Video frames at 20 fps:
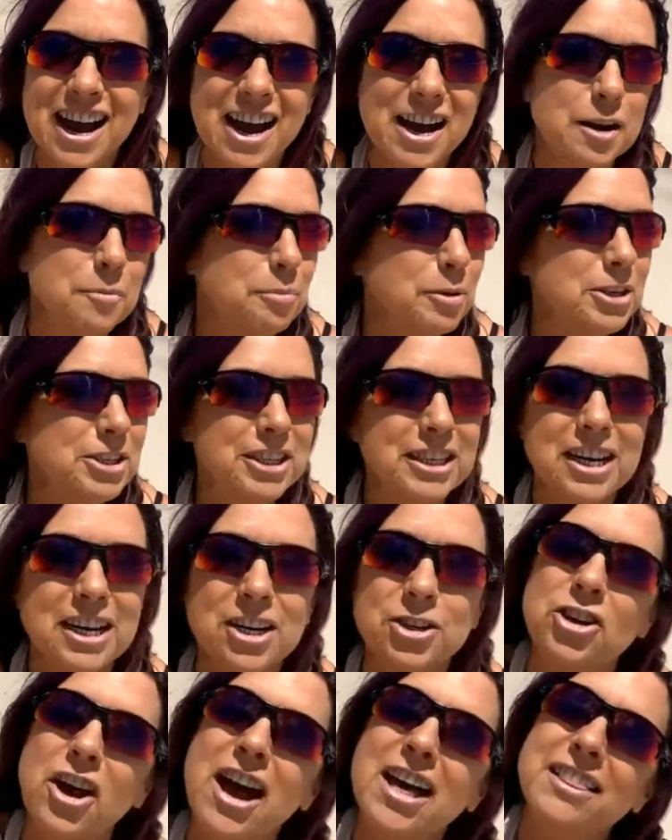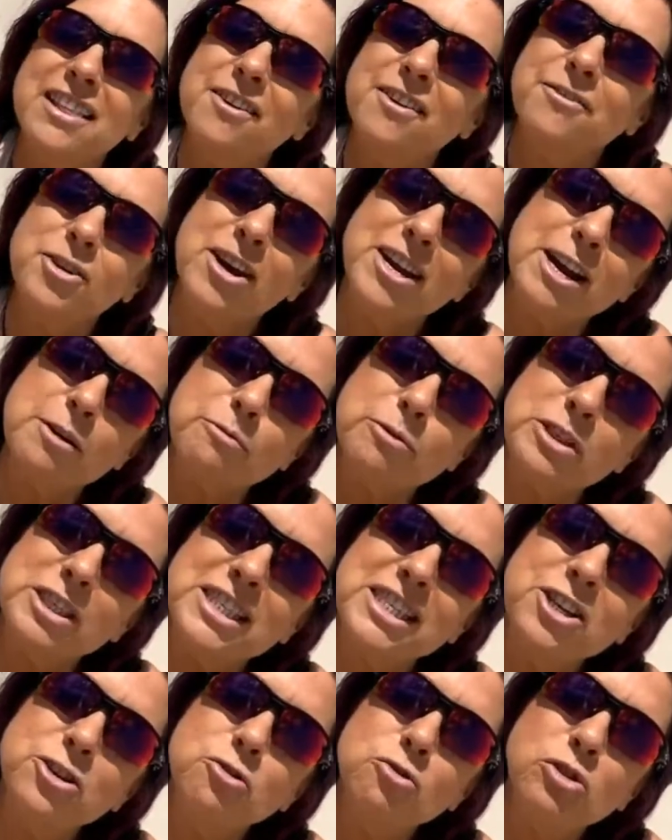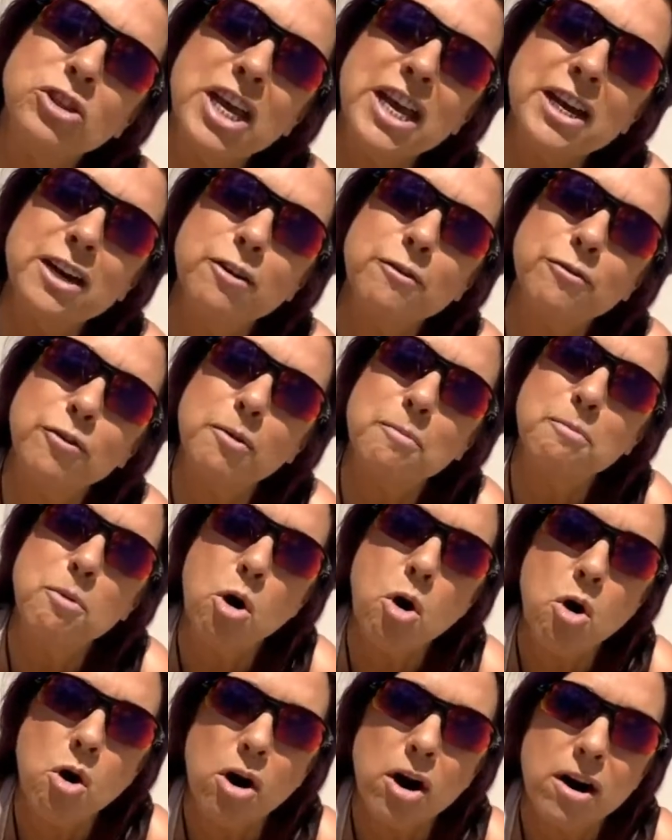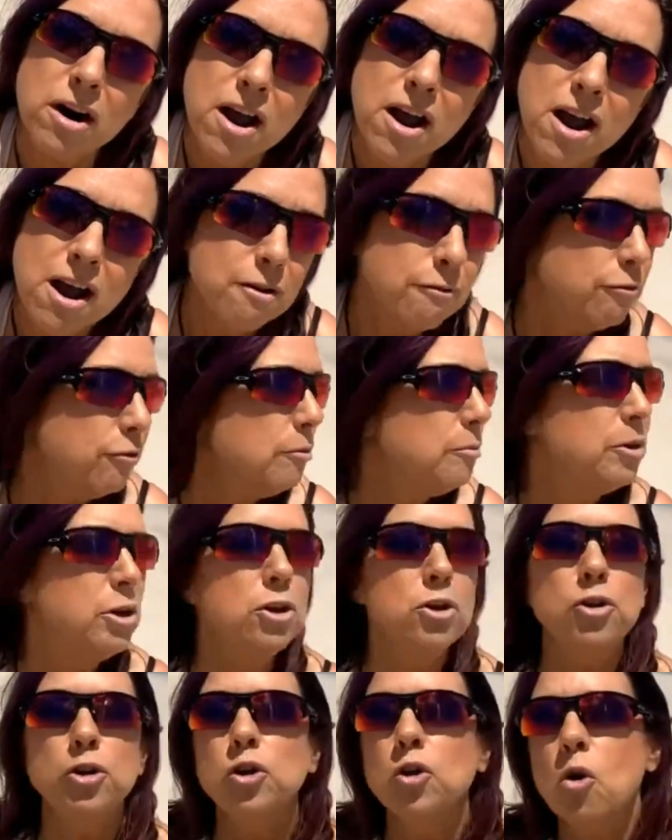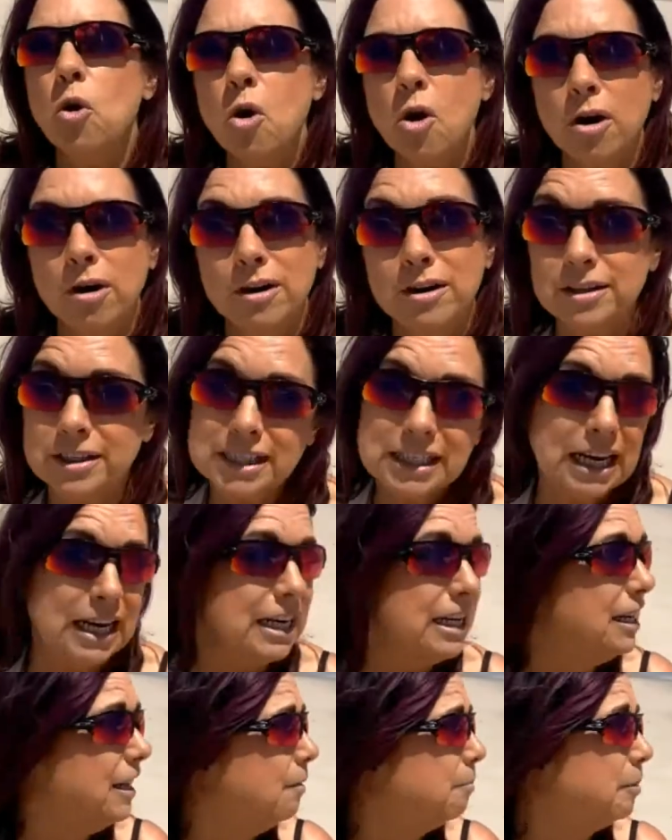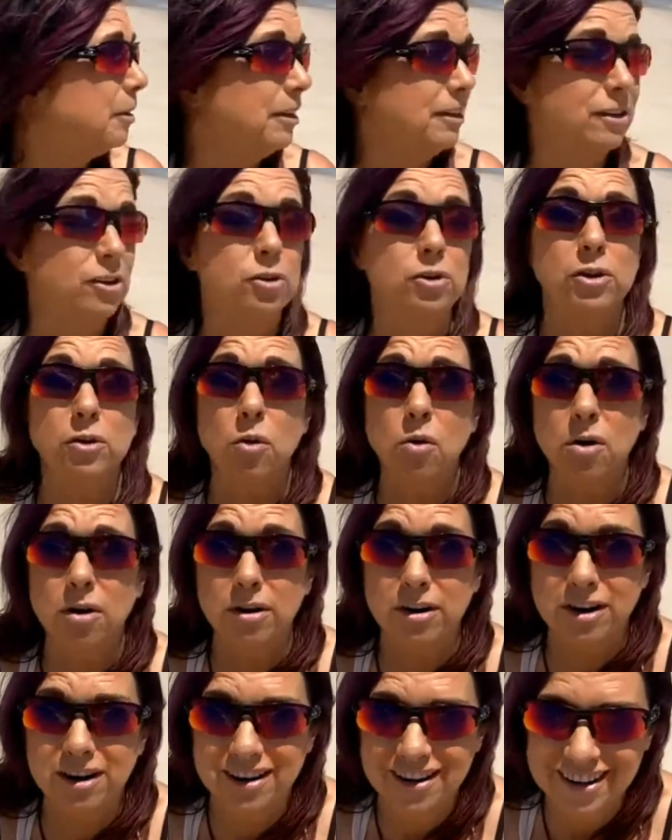I appreciate you. I love you. And I will see you later for more from New York. Shiny Hippie in New York.